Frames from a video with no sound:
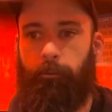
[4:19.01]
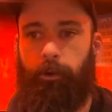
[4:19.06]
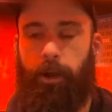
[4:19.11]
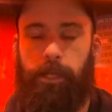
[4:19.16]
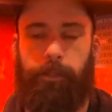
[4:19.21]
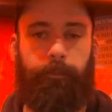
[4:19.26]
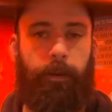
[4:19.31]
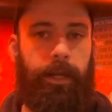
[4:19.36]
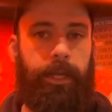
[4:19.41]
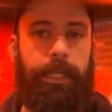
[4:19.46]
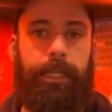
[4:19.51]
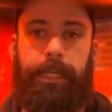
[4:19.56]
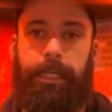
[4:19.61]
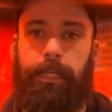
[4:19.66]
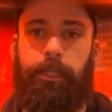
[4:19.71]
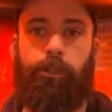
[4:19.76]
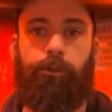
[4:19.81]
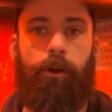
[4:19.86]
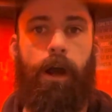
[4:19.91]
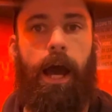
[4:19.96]
crossbody
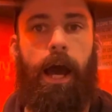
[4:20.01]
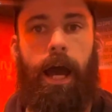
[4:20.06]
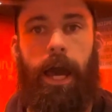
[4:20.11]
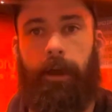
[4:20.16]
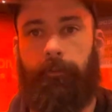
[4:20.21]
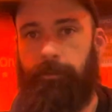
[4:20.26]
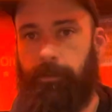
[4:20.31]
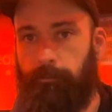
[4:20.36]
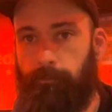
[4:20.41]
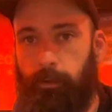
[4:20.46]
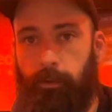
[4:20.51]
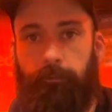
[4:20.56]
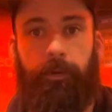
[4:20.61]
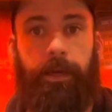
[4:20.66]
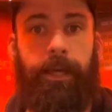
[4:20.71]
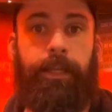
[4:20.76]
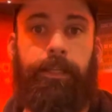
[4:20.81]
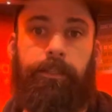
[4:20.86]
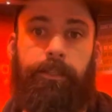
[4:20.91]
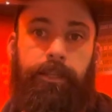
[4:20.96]
knee drive to move
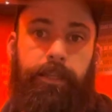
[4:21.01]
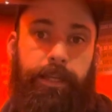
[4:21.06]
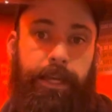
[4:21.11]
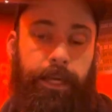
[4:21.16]
into the